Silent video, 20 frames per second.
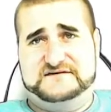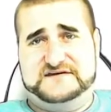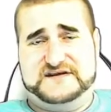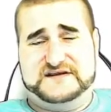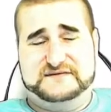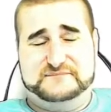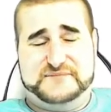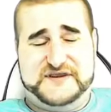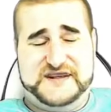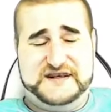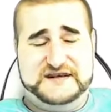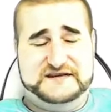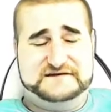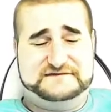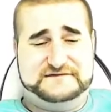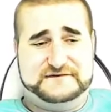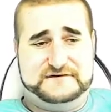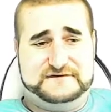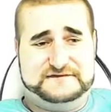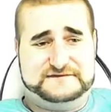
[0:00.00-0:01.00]
competing
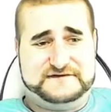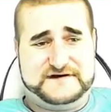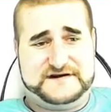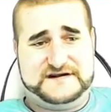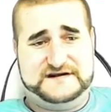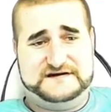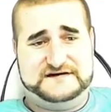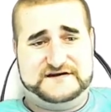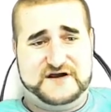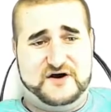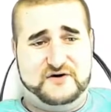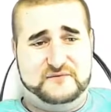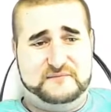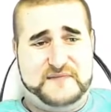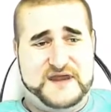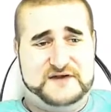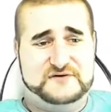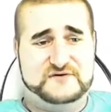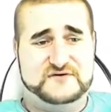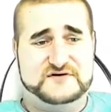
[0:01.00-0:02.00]
for a fucking gold
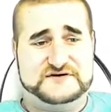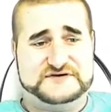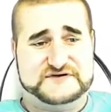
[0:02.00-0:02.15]
medal or